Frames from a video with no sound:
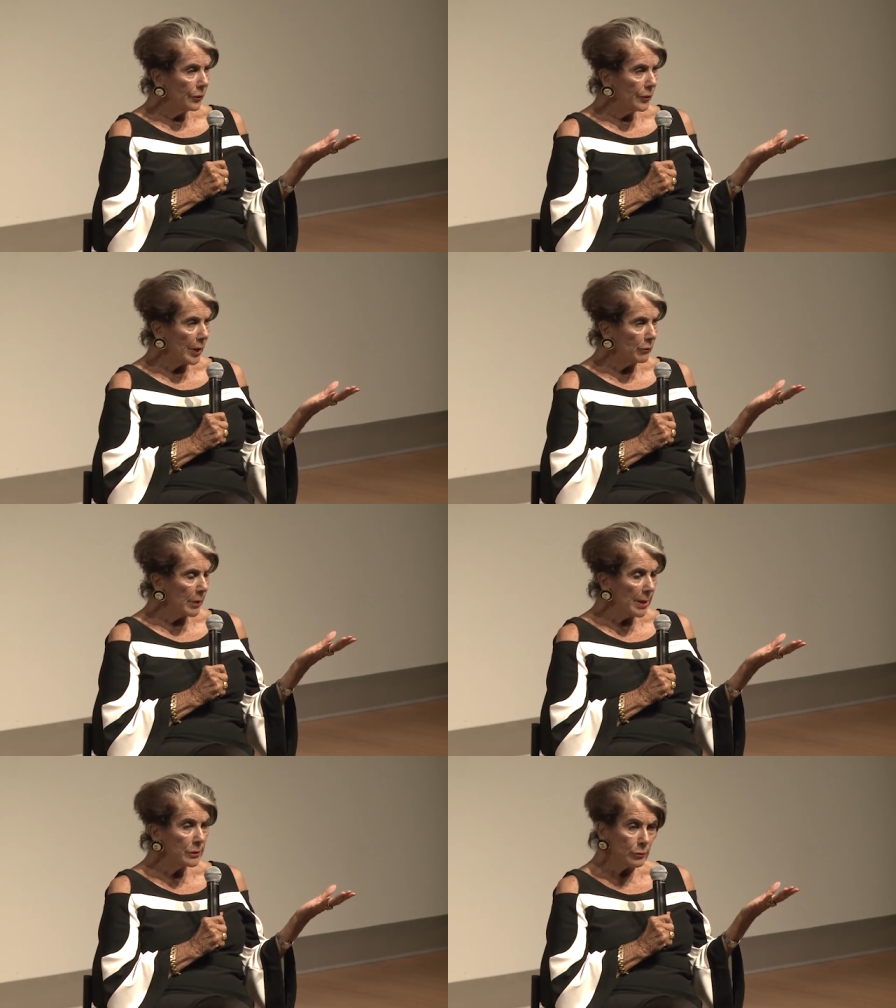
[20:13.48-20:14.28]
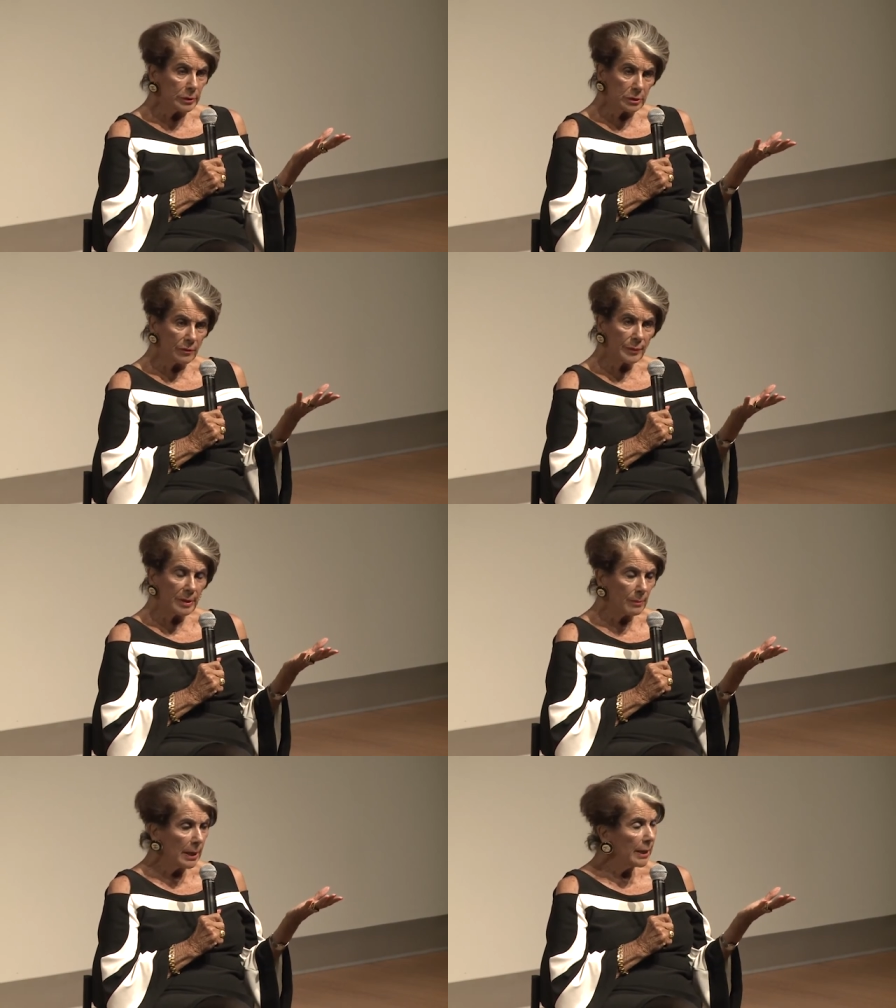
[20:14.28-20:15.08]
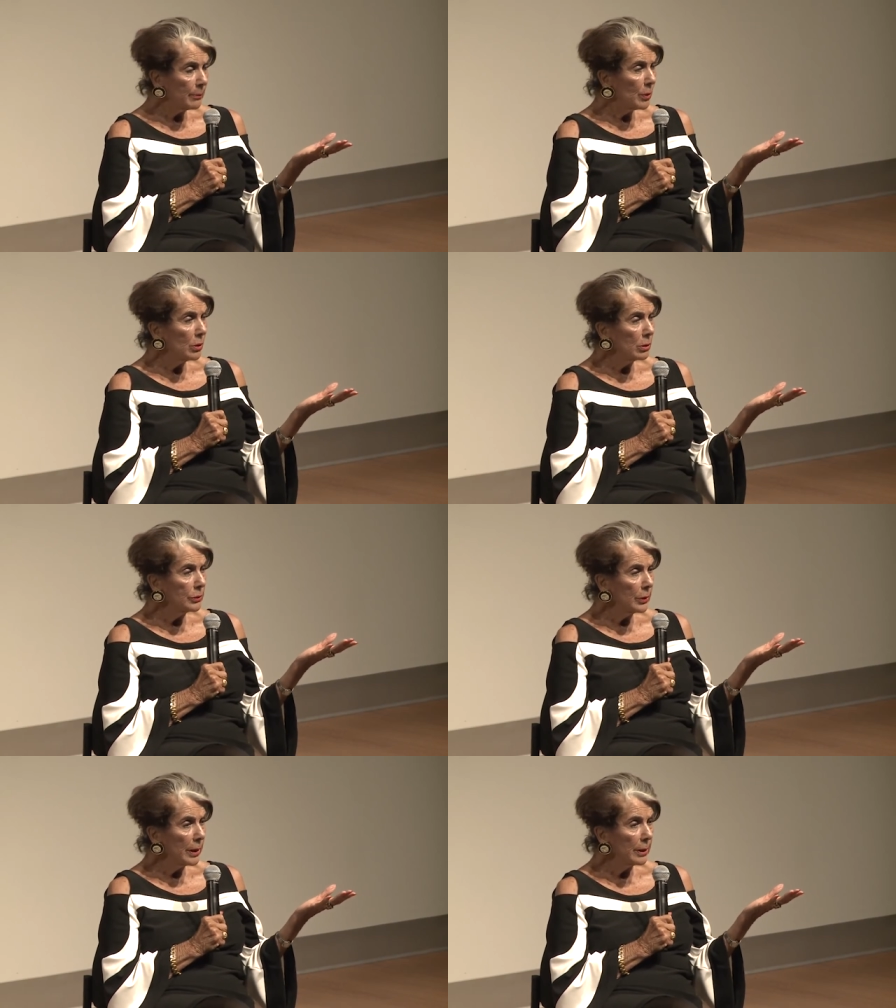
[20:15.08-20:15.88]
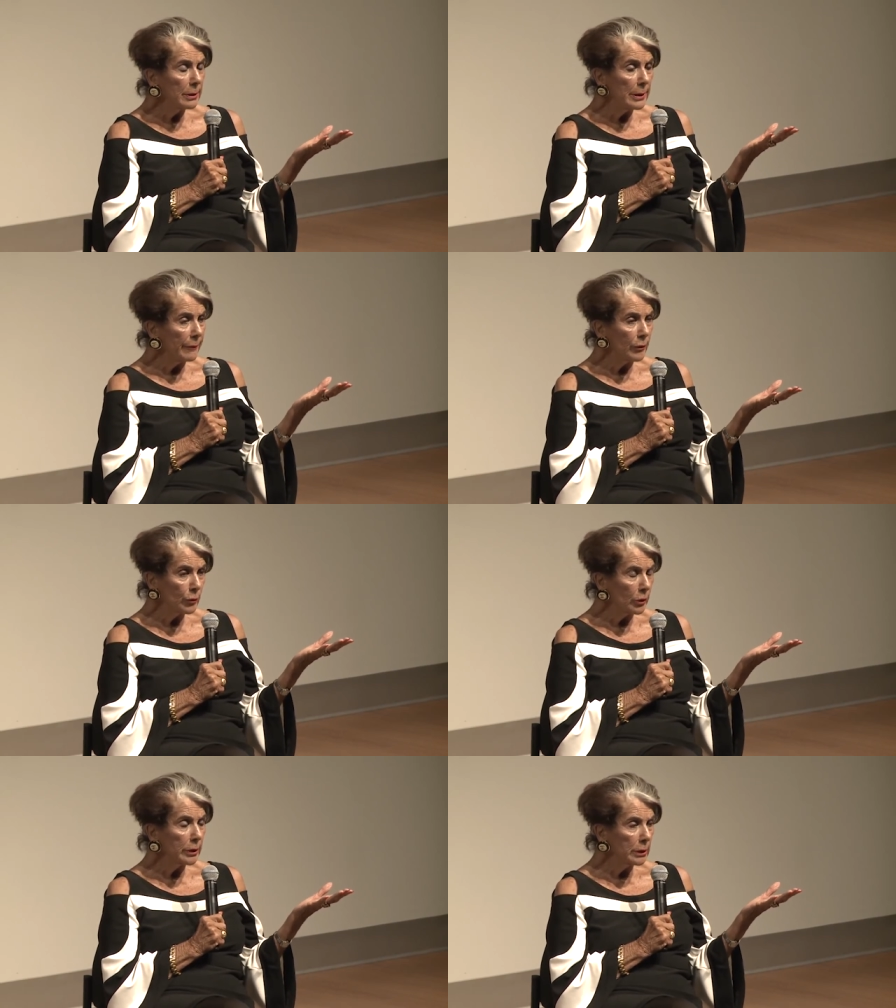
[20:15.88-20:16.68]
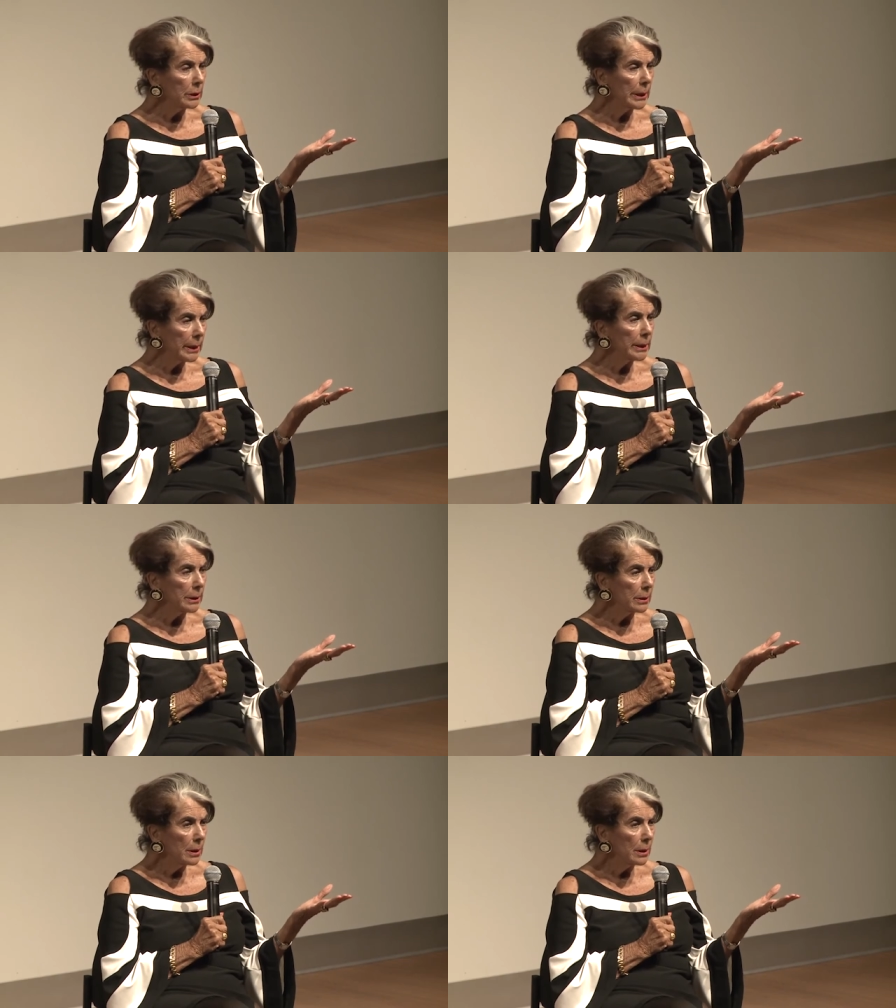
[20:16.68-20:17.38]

They ran the risk of being blackballed and never working again.